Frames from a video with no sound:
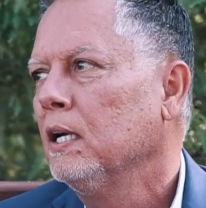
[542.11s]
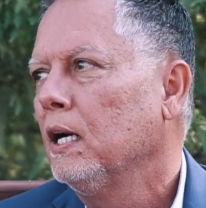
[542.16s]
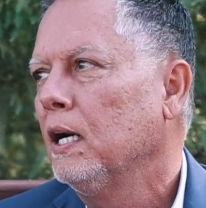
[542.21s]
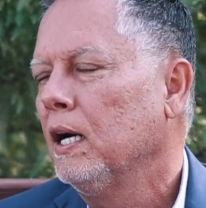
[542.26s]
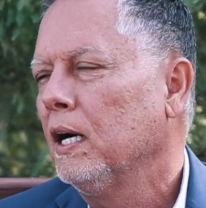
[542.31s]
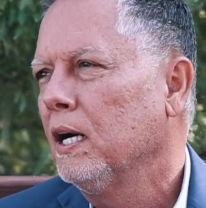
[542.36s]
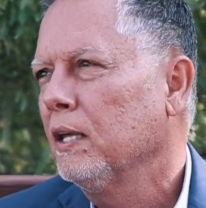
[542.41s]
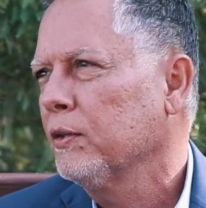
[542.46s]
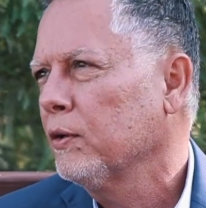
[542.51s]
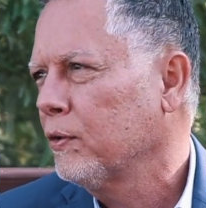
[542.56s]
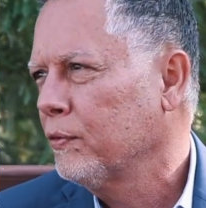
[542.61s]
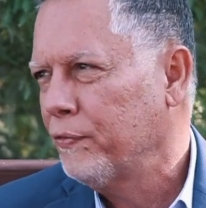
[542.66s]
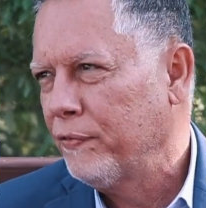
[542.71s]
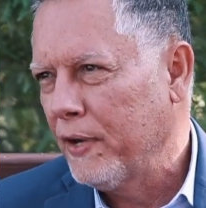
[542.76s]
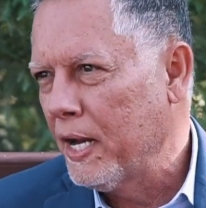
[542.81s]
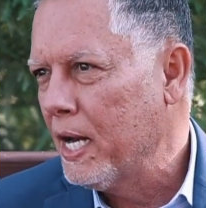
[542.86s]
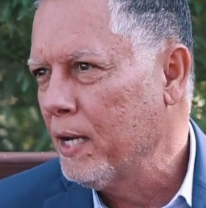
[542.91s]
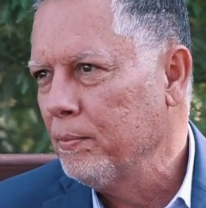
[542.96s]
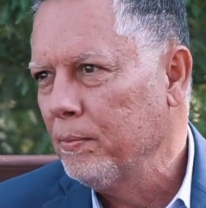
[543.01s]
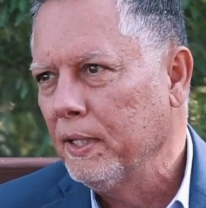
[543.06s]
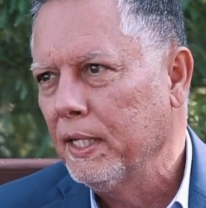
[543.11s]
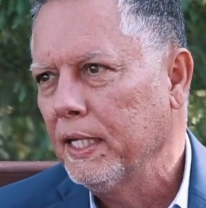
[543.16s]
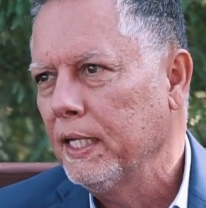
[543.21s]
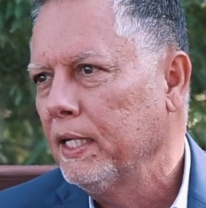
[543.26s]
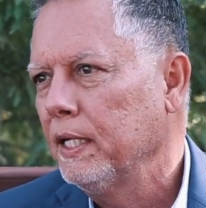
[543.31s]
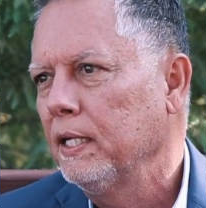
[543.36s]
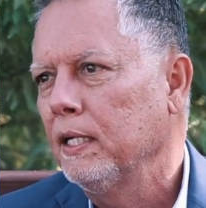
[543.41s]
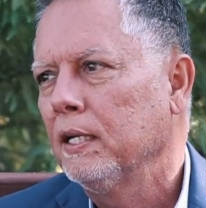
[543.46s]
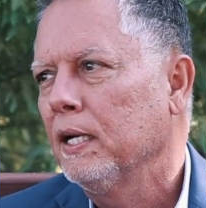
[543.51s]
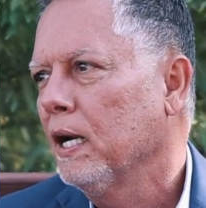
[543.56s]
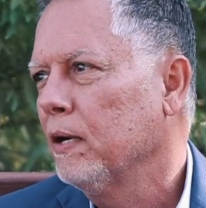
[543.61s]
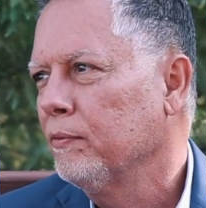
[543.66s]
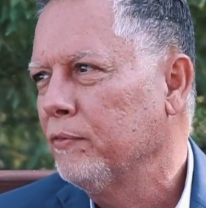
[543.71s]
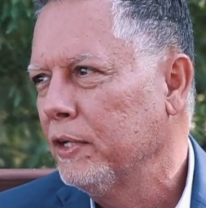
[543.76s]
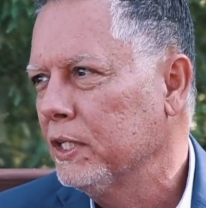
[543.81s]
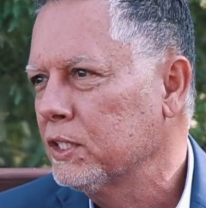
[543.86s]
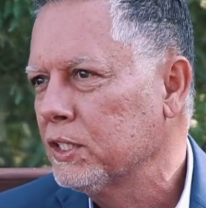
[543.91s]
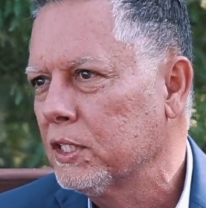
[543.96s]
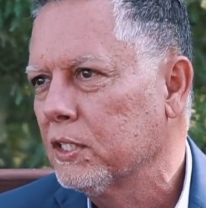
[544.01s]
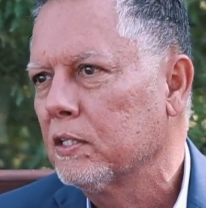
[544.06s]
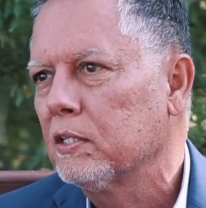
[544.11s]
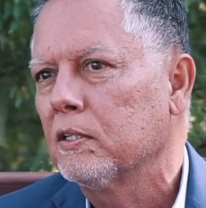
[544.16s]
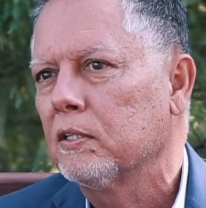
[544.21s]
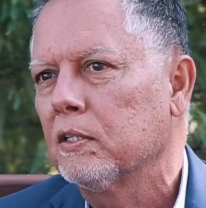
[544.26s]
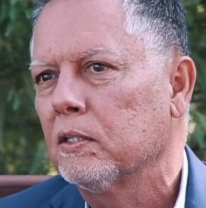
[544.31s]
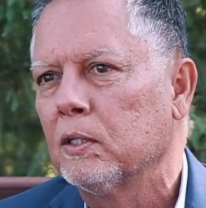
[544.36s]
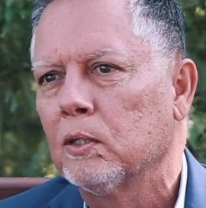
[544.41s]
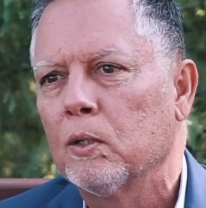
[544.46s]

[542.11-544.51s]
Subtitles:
their family, a visitor,